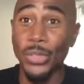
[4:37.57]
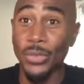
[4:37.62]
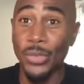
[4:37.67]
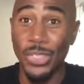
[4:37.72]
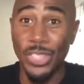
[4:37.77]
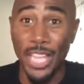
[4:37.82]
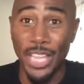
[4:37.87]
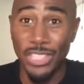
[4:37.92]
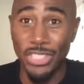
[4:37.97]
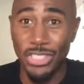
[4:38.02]

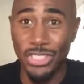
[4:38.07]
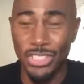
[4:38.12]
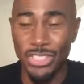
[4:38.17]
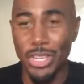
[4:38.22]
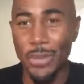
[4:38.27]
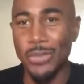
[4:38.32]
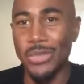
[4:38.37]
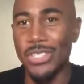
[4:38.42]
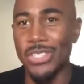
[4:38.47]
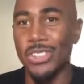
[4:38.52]

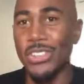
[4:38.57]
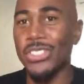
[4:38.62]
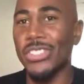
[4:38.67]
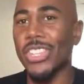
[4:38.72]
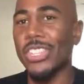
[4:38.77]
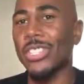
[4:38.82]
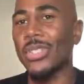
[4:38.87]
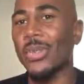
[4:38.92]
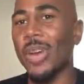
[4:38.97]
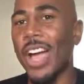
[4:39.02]
relationships and your
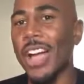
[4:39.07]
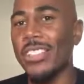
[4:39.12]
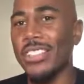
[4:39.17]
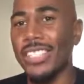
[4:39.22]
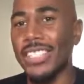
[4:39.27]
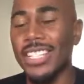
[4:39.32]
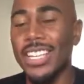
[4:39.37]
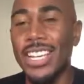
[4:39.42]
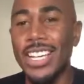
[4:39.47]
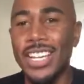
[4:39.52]

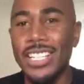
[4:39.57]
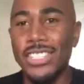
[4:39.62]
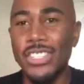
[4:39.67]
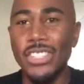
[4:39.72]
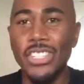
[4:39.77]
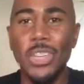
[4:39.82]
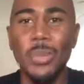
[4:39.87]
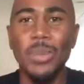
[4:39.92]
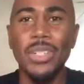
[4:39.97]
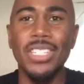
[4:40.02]
sexuality. So
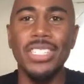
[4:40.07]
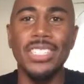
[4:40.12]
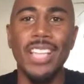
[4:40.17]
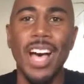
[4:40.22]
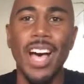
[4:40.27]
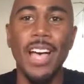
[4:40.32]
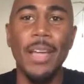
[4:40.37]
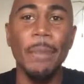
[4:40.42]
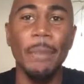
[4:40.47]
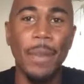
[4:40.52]
the human
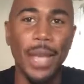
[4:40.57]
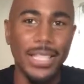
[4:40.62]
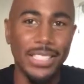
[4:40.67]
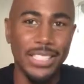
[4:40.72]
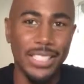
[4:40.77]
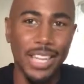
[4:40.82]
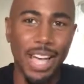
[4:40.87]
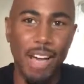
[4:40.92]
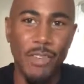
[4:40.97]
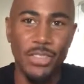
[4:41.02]
design
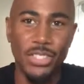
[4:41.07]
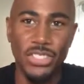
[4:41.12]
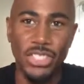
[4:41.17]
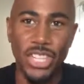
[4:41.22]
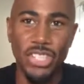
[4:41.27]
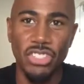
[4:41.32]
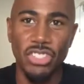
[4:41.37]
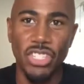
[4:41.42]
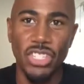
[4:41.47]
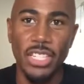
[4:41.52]
basic
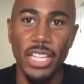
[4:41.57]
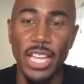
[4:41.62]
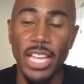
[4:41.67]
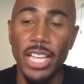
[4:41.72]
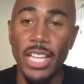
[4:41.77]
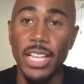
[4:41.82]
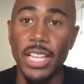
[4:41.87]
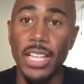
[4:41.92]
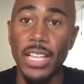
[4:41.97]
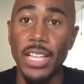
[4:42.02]

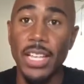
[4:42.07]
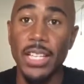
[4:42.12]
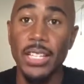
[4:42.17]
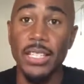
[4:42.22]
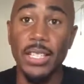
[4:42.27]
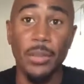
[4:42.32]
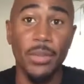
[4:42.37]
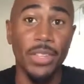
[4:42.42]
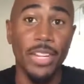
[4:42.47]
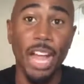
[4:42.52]
conversation is
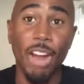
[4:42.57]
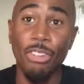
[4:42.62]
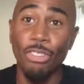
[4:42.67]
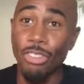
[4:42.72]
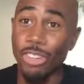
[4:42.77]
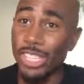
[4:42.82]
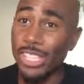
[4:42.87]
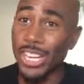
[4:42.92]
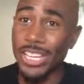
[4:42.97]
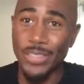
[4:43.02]
something I
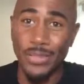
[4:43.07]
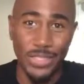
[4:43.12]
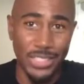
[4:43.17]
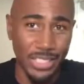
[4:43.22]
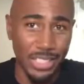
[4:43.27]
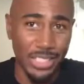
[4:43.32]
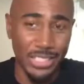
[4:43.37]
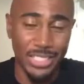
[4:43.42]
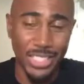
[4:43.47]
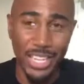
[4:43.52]
really like to
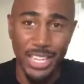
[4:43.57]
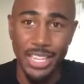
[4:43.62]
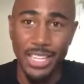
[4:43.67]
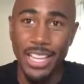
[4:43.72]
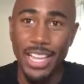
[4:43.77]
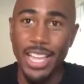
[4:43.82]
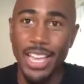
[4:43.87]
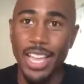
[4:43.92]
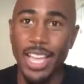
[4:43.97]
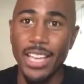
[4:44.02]
facilitate.
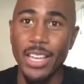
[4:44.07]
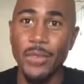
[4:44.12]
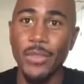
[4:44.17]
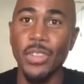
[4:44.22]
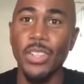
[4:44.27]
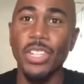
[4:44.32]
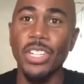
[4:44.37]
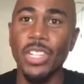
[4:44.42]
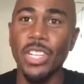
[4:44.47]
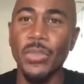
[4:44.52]
And if
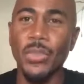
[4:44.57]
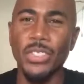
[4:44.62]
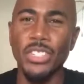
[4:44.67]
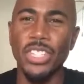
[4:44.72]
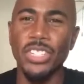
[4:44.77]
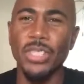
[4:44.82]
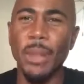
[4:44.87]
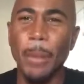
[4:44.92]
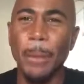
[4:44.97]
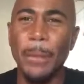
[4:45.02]
you're looking for
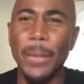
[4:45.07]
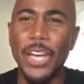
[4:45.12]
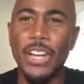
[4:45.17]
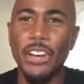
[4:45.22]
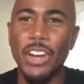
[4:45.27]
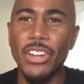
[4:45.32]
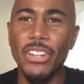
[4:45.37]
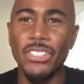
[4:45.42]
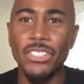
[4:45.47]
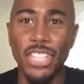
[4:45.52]
just a
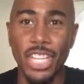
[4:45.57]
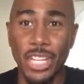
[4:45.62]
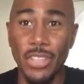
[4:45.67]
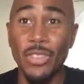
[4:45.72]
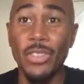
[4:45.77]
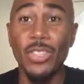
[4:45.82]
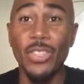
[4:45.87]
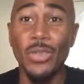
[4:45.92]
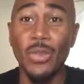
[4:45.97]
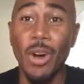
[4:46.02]
better understanding
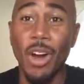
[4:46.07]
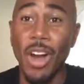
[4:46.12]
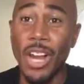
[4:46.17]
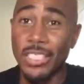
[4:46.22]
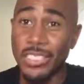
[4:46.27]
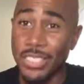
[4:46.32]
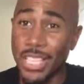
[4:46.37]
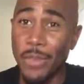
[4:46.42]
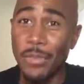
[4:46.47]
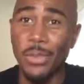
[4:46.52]
of who you are, I
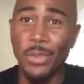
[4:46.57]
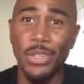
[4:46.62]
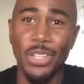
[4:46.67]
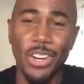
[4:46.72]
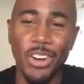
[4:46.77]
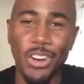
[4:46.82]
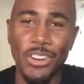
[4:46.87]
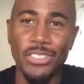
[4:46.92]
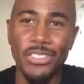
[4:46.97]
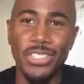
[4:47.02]
definitely
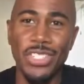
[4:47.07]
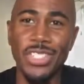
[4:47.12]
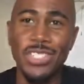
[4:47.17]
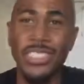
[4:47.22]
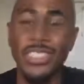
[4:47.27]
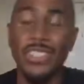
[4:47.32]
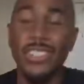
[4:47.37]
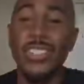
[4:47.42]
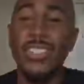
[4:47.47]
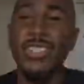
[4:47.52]
encourage you to consider